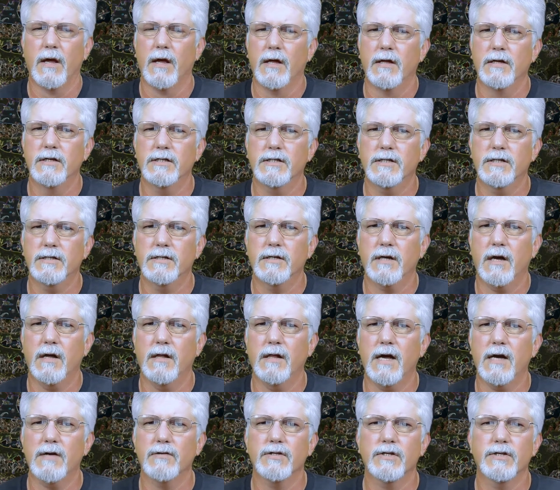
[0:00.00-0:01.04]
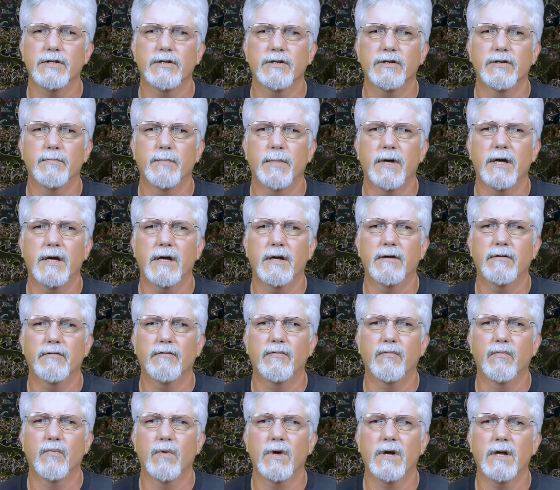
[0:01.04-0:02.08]
This allows us to begin
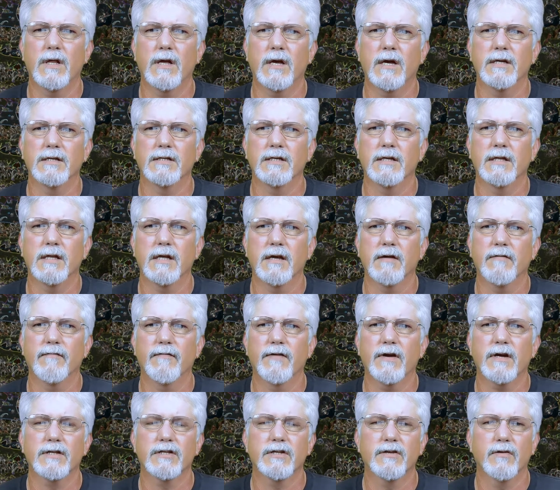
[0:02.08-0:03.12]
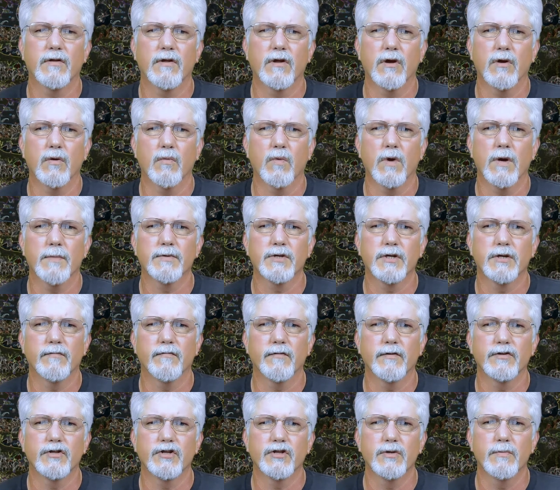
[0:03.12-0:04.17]
to realize that the effects of the eruption of
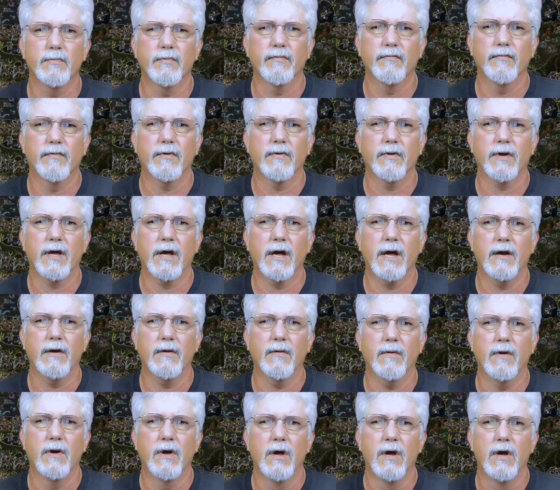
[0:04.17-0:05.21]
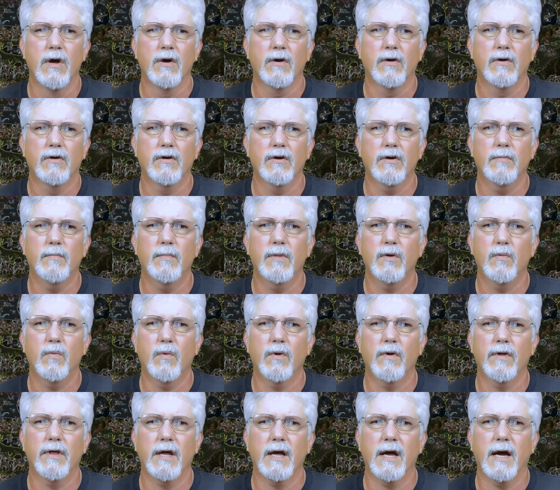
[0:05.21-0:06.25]
a supervolcano could be
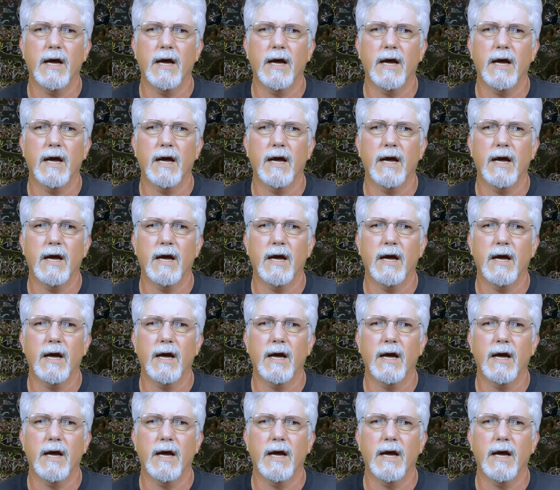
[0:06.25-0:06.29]
where the